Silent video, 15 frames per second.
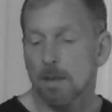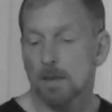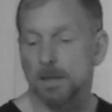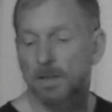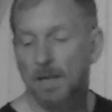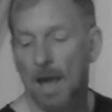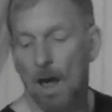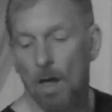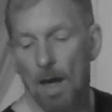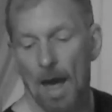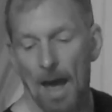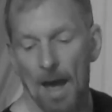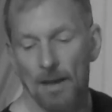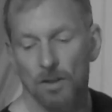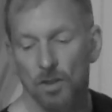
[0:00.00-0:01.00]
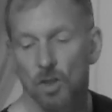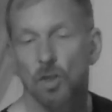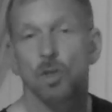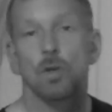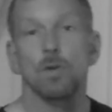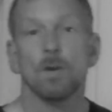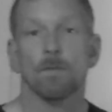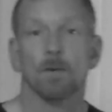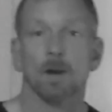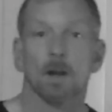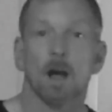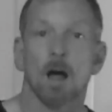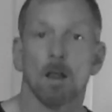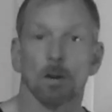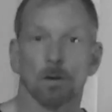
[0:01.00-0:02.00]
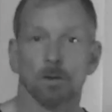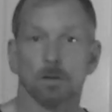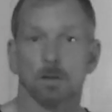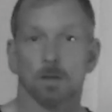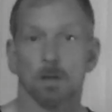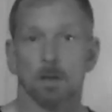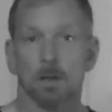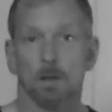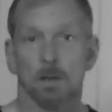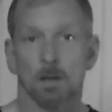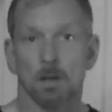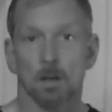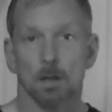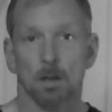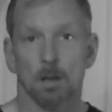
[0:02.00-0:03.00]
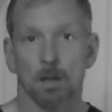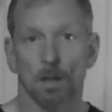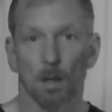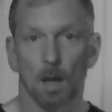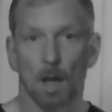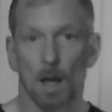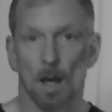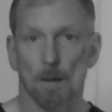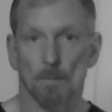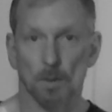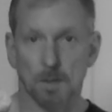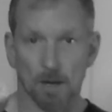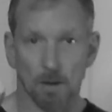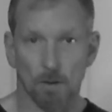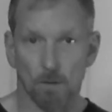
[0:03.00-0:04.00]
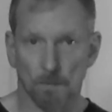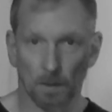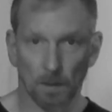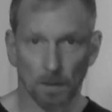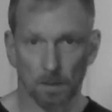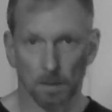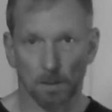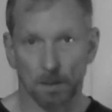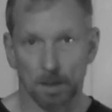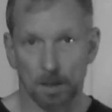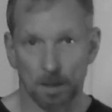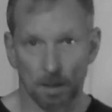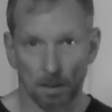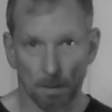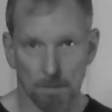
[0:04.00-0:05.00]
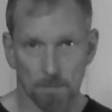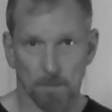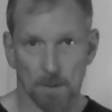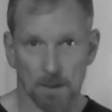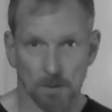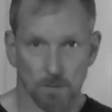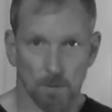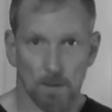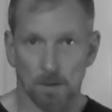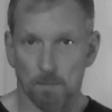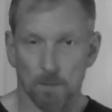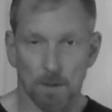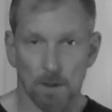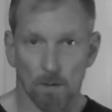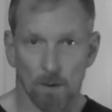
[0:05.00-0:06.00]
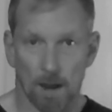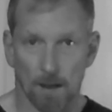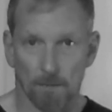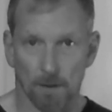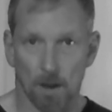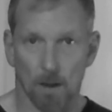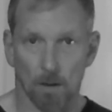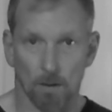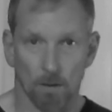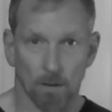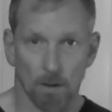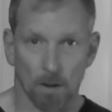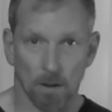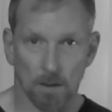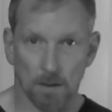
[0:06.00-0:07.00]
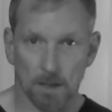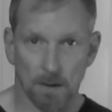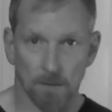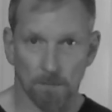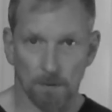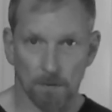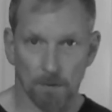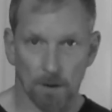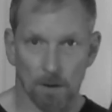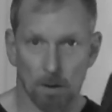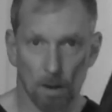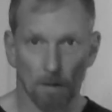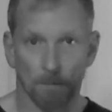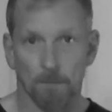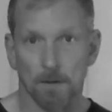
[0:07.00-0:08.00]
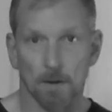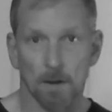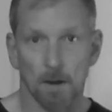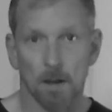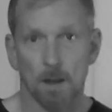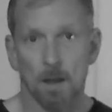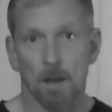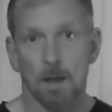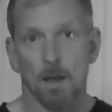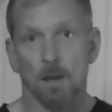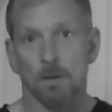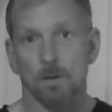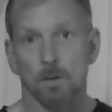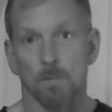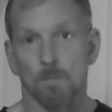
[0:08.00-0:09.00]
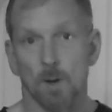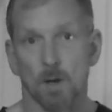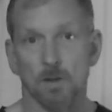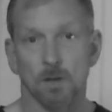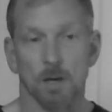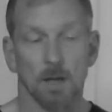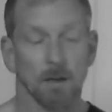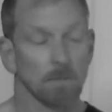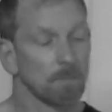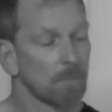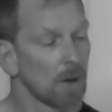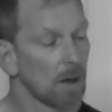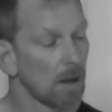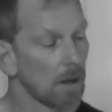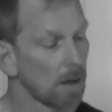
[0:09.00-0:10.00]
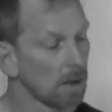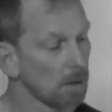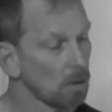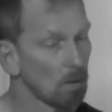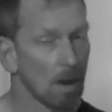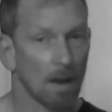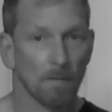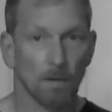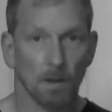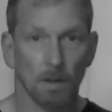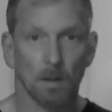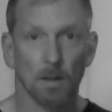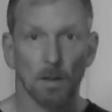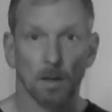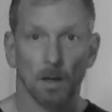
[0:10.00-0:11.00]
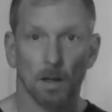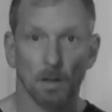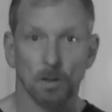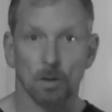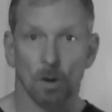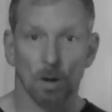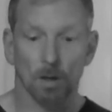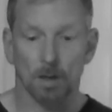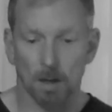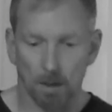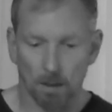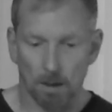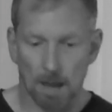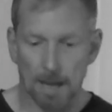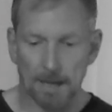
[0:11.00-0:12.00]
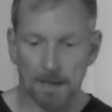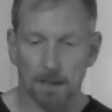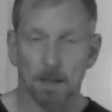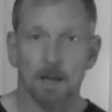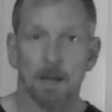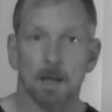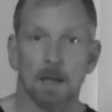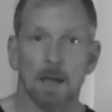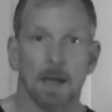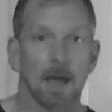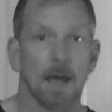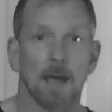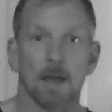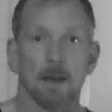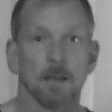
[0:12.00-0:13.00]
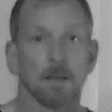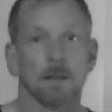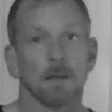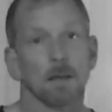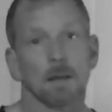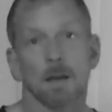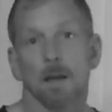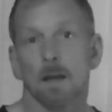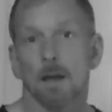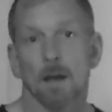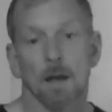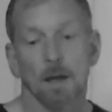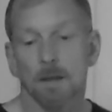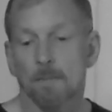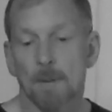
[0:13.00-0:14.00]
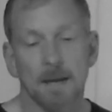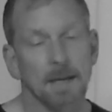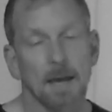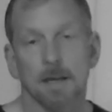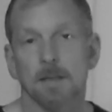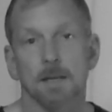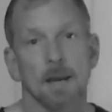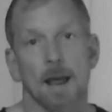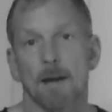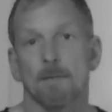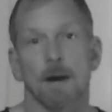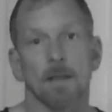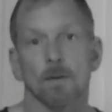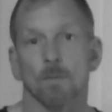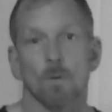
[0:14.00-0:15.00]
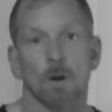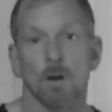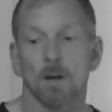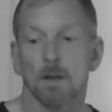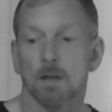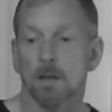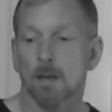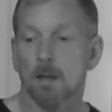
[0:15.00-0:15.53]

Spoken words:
This towel has two different colors, which I don't know if you can see because we don't have color on TNV very often due to budgeting, but you have a dark and a light, and my guests can have either one.